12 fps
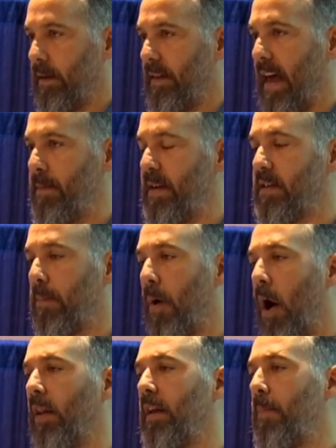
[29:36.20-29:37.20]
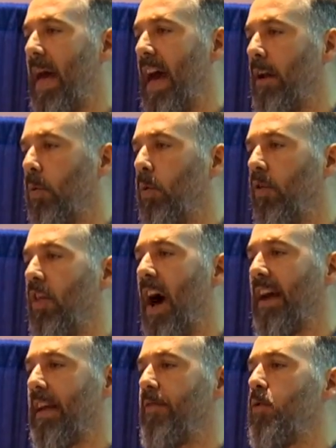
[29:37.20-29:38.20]
That means a poly panel will
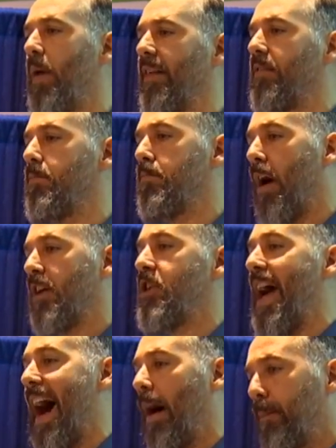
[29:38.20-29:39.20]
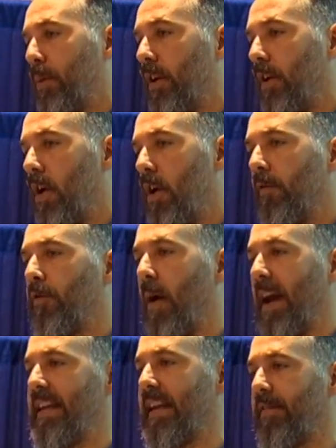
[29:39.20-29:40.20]
not give you as much output for
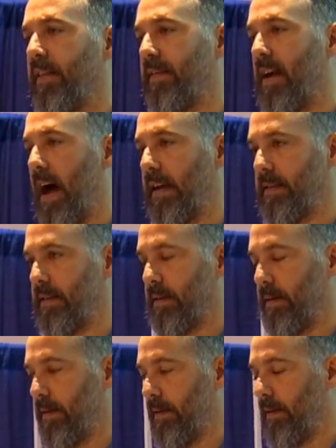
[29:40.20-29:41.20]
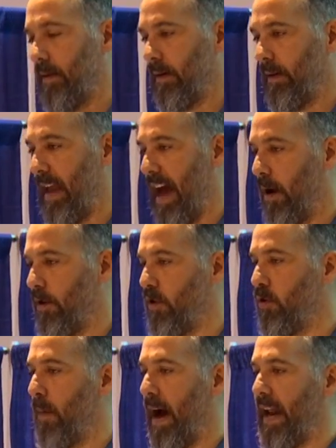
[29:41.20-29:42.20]
any given size. Now,
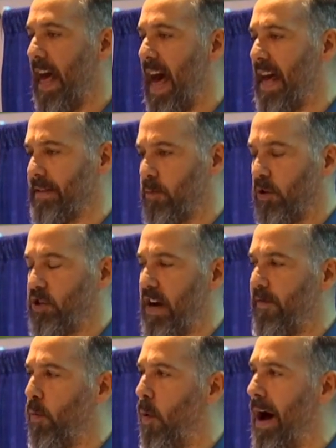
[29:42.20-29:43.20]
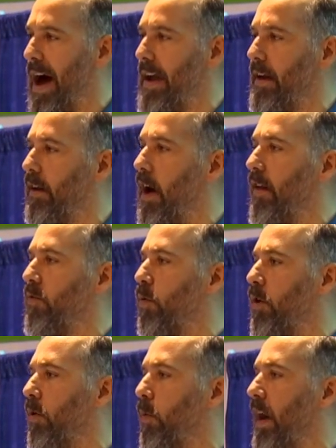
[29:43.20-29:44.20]
you might ask, well, Jeff, why in God's
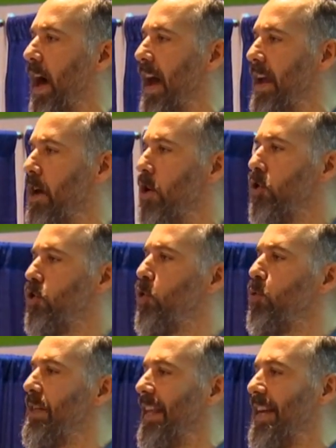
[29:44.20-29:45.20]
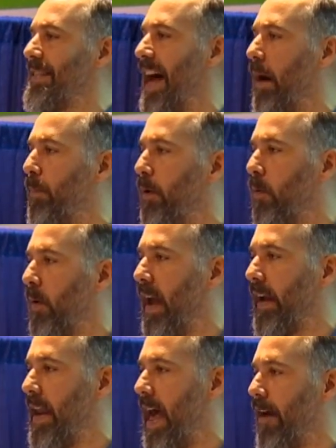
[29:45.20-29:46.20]
world would I choose less output when
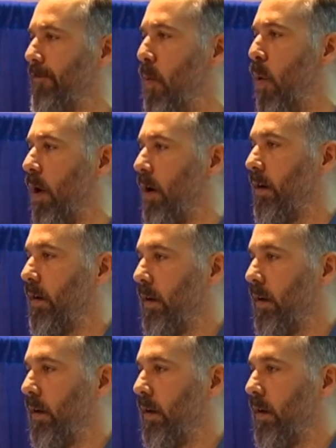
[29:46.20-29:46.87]
I can have more?